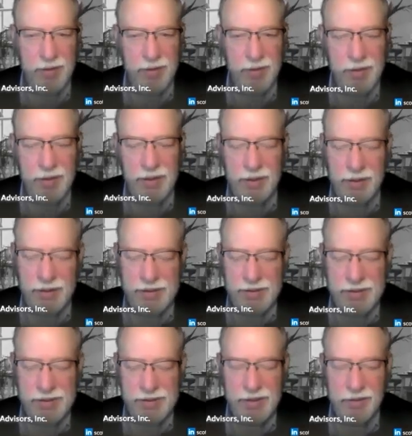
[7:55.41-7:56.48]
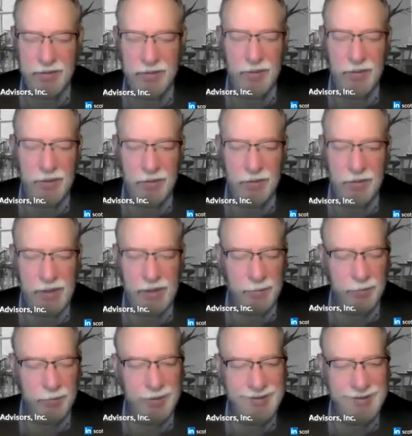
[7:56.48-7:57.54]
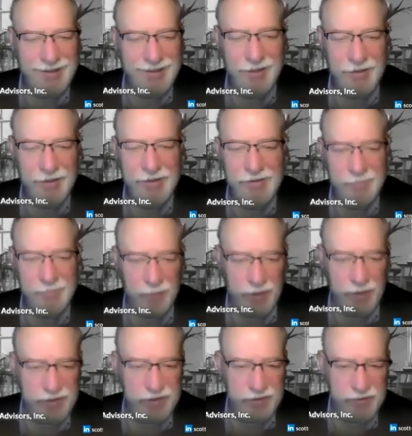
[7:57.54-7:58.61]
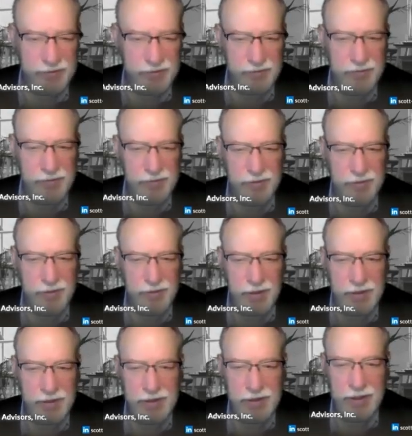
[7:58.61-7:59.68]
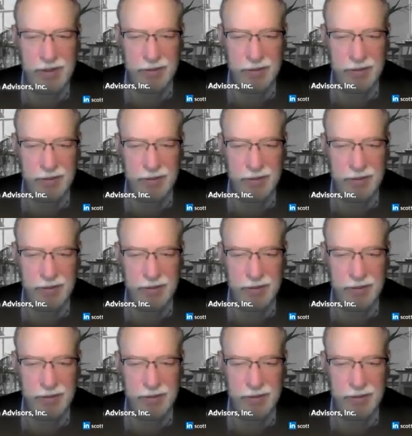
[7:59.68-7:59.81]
Then I can sit down and go, all right, I'm going to need this much. And then I can